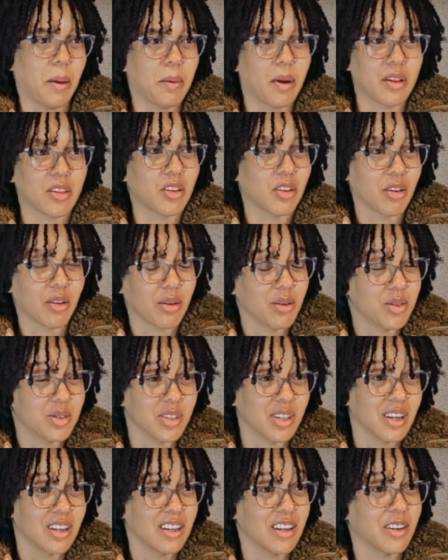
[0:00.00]
I'm not the only one
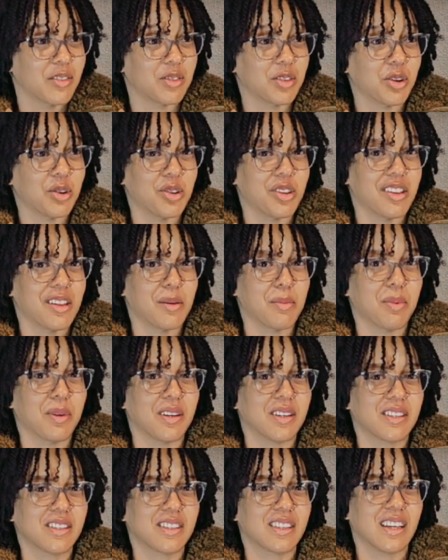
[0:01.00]
who's good enough to go to the
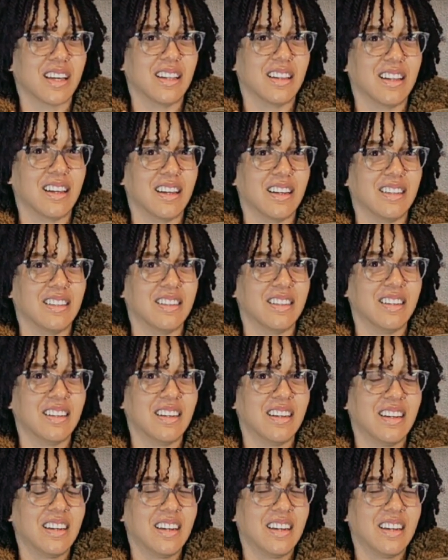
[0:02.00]
Olympics. And then